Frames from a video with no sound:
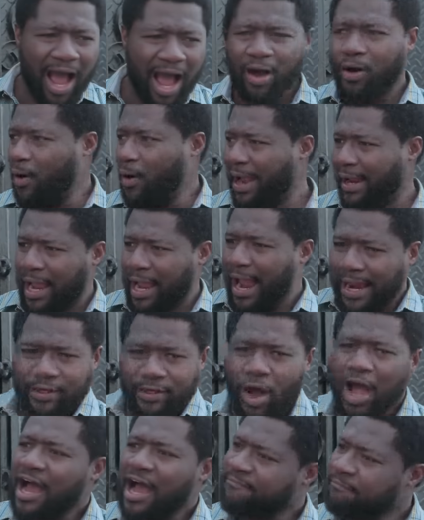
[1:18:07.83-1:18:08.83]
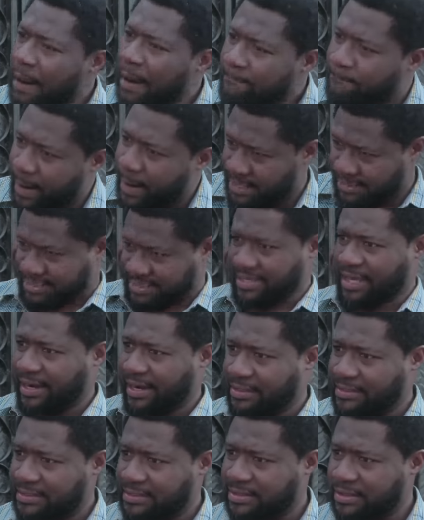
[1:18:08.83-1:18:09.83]
No, I know I have my bad
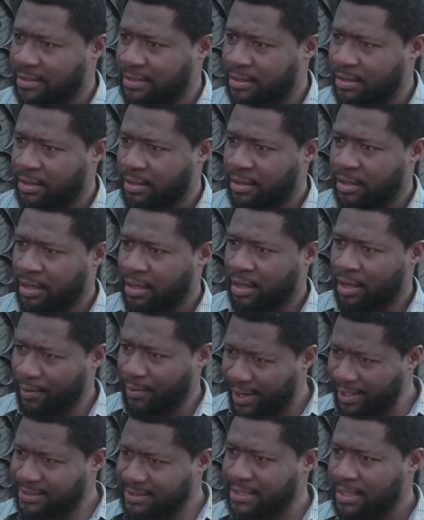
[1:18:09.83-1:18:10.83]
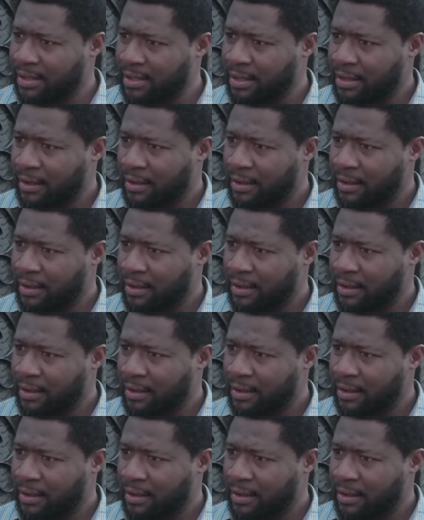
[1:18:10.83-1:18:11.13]
sides. Alright?